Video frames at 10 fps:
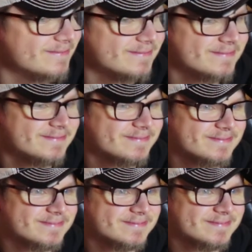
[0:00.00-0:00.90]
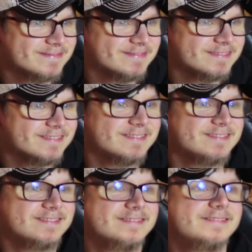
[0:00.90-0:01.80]

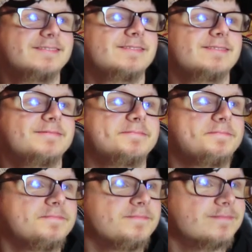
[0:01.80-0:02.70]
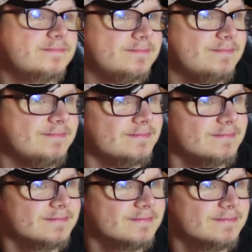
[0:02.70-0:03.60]

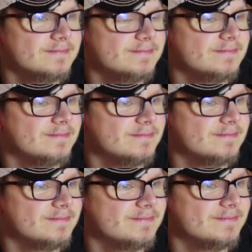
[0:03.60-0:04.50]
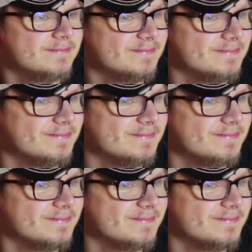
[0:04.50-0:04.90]
[no speech]